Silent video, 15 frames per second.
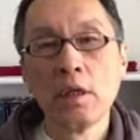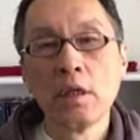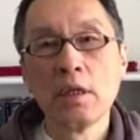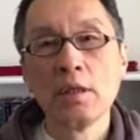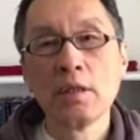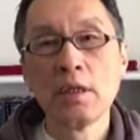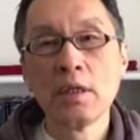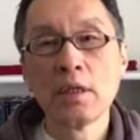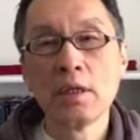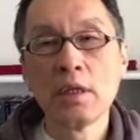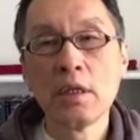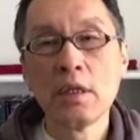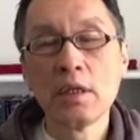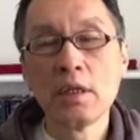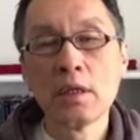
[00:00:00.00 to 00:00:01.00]

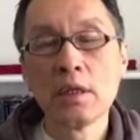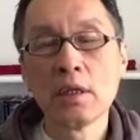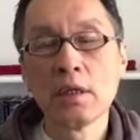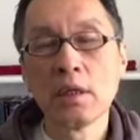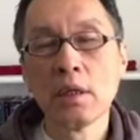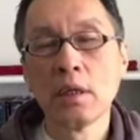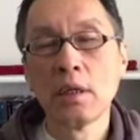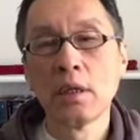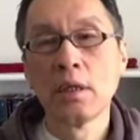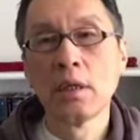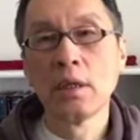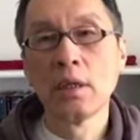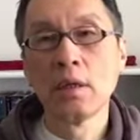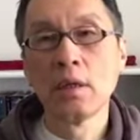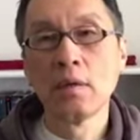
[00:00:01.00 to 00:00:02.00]
1560s
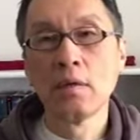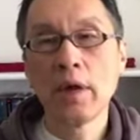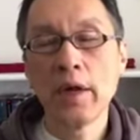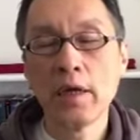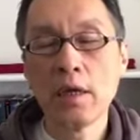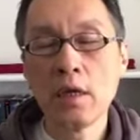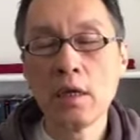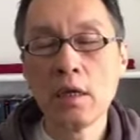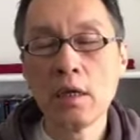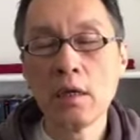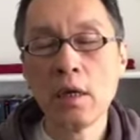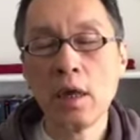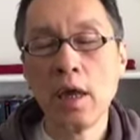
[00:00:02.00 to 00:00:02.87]
writing,